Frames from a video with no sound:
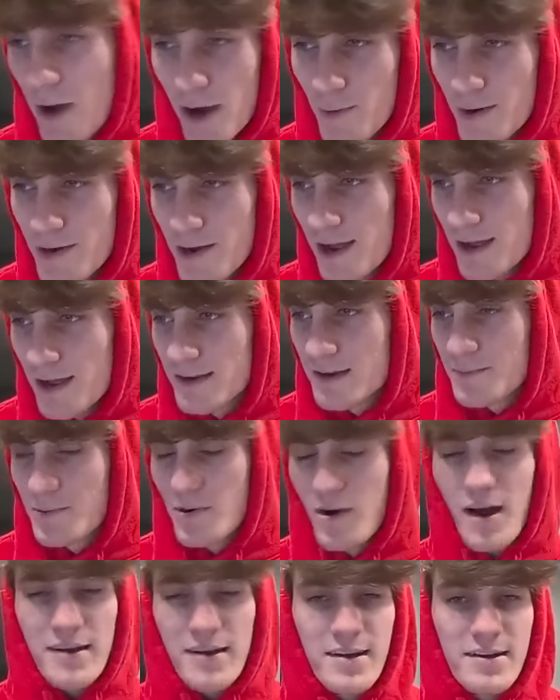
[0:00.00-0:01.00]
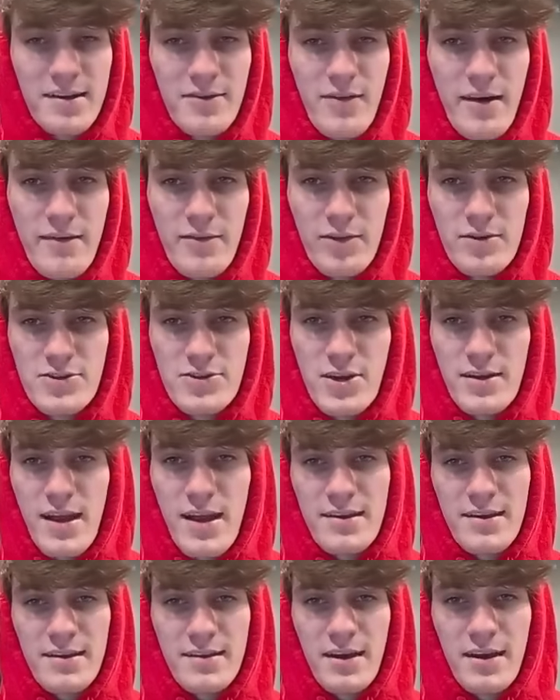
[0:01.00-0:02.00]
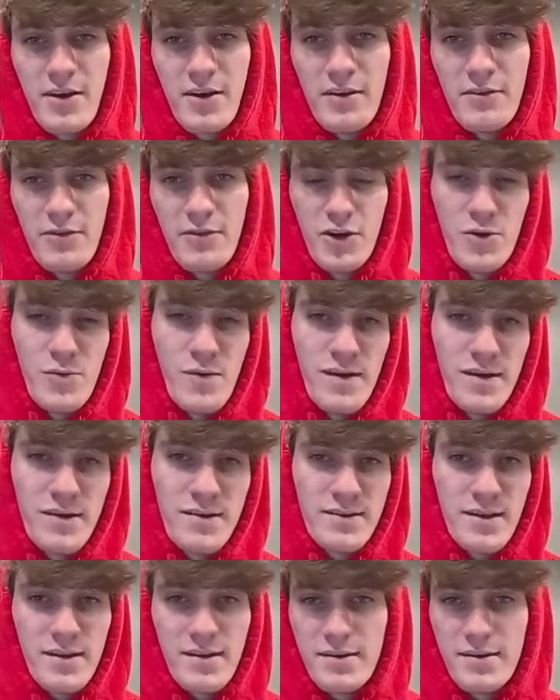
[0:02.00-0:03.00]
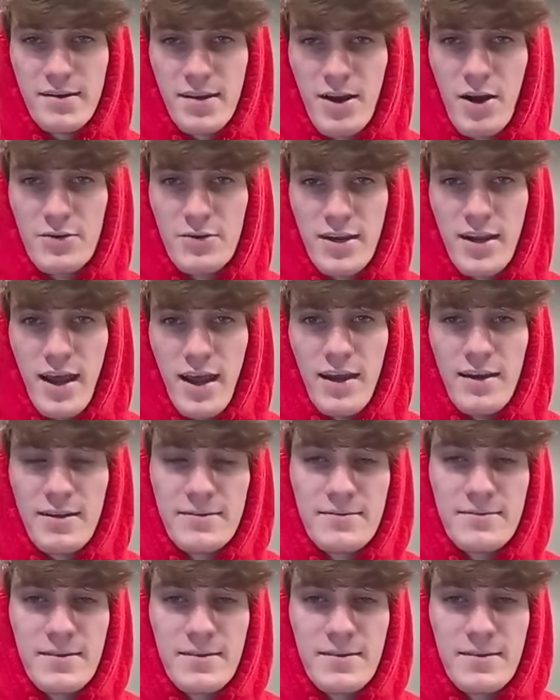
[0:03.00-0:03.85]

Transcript: or why not is the process of evolution necessary for humans to know today?